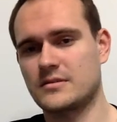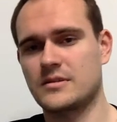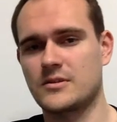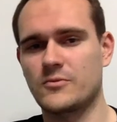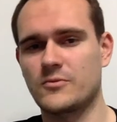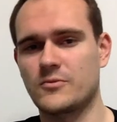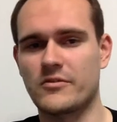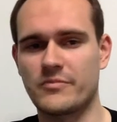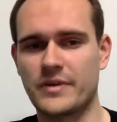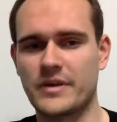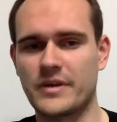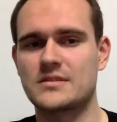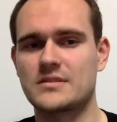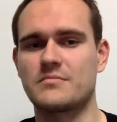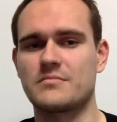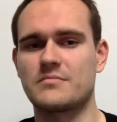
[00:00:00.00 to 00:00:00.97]
We have
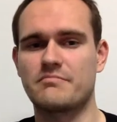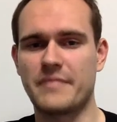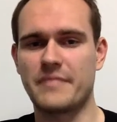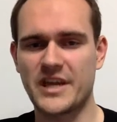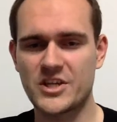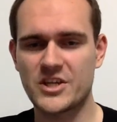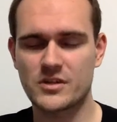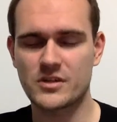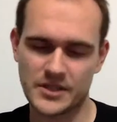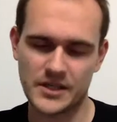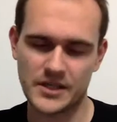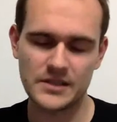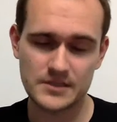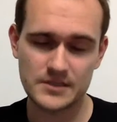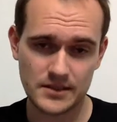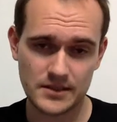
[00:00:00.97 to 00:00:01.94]
made some major
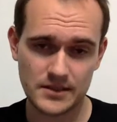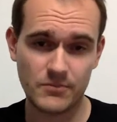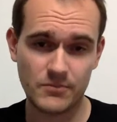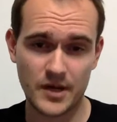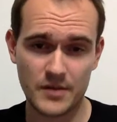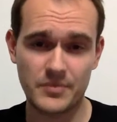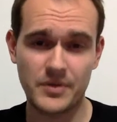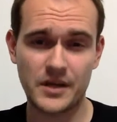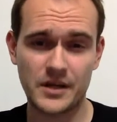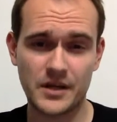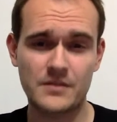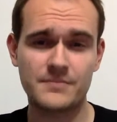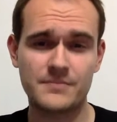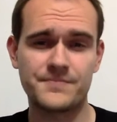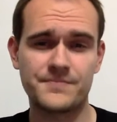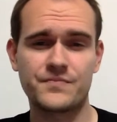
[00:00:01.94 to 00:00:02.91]
updates, in my
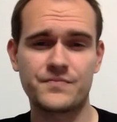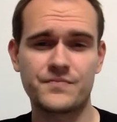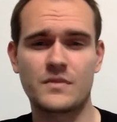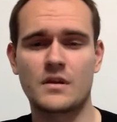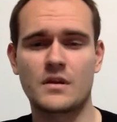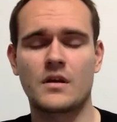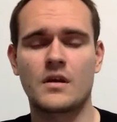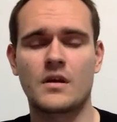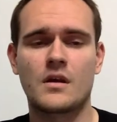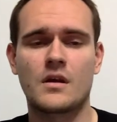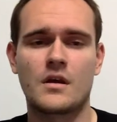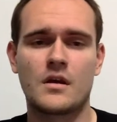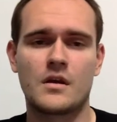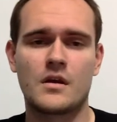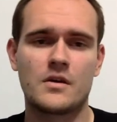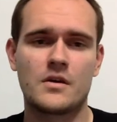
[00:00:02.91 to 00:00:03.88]
opinion.
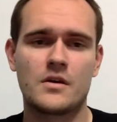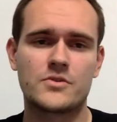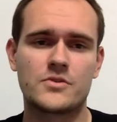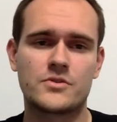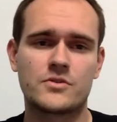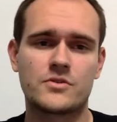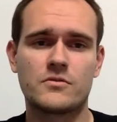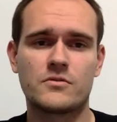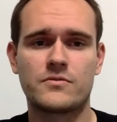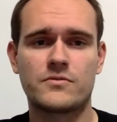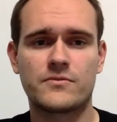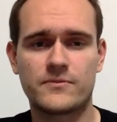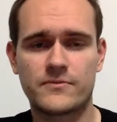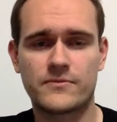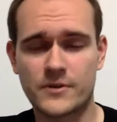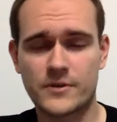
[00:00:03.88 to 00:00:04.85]
So
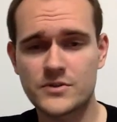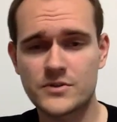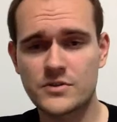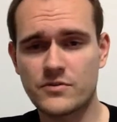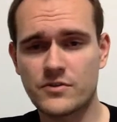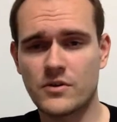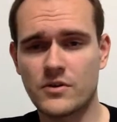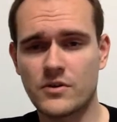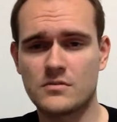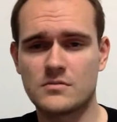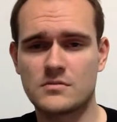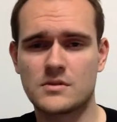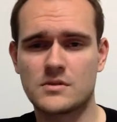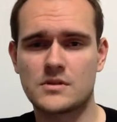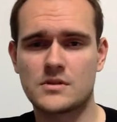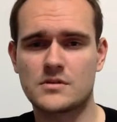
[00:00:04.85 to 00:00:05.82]
first of
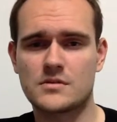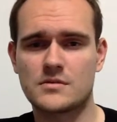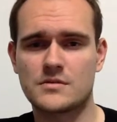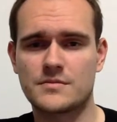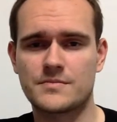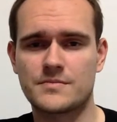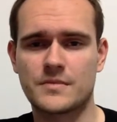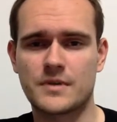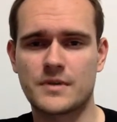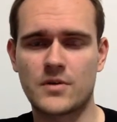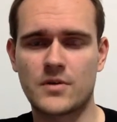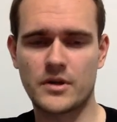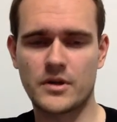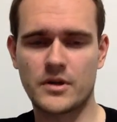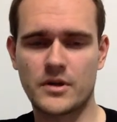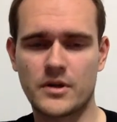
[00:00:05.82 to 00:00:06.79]
all, I
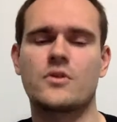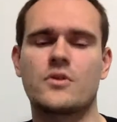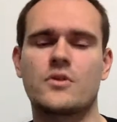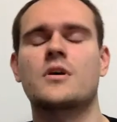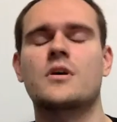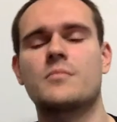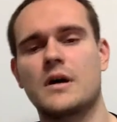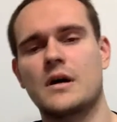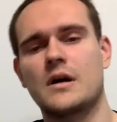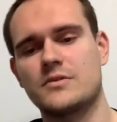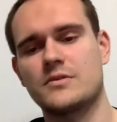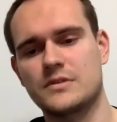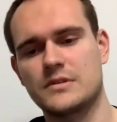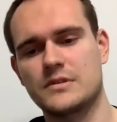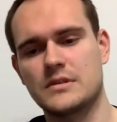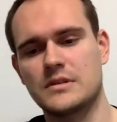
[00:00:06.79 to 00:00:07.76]
would like to talk
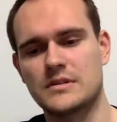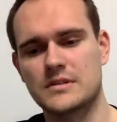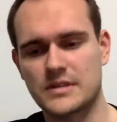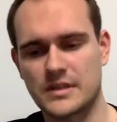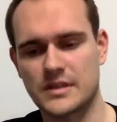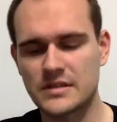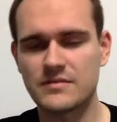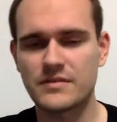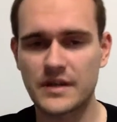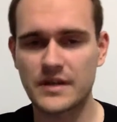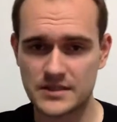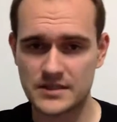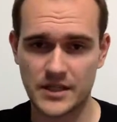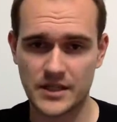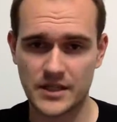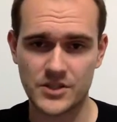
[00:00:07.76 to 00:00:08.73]
about the scan
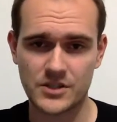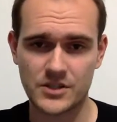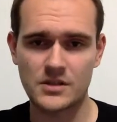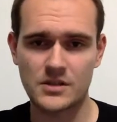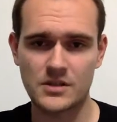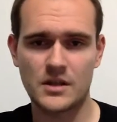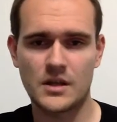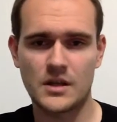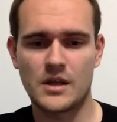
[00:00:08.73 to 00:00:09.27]
device section.